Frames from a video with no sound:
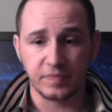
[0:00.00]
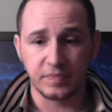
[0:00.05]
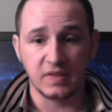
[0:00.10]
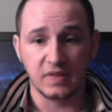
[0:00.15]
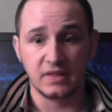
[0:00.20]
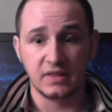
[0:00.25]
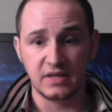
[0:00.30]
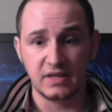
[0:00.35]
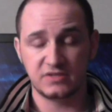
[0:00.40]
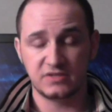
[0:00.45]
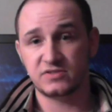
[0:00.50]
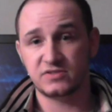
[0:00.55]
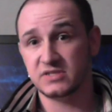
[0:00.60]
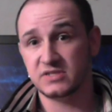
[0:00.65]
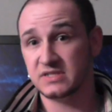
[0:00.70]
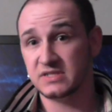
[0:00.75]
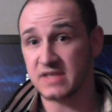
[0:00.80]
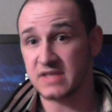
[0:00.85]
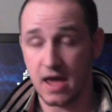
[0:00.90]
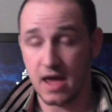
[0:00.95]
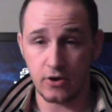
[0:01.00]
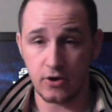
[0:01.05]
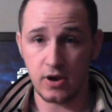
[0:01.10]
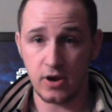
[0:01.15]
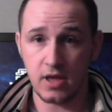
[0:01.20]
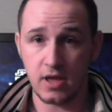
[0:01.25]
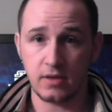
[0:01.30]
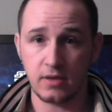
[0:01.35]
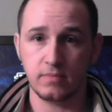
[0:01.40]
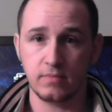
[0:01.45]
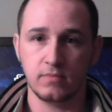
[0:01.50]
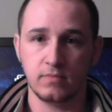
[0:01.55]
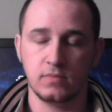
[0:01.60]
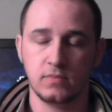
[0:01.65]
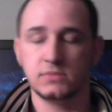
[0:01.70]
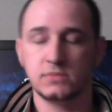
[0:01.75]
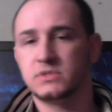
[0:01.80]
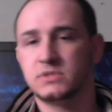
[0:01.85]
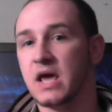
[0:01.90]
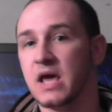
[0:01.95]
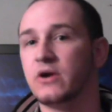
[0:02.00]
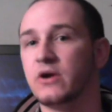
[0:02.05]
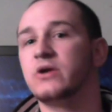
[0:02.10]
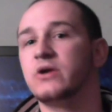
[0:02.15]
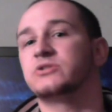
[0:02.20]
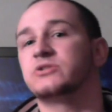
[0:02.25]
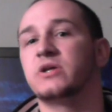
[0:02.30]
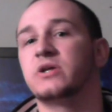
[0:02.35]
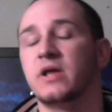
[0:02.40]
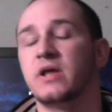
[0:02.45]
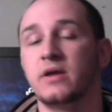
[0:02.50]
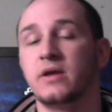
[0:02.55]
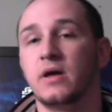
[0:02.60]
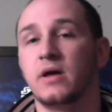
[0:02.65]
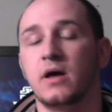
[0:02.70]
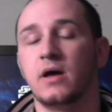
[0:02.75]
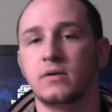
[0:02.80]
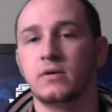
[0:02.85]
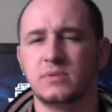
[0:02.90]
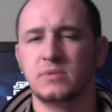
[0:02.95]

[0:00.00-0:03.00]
This Saturday or Sunday.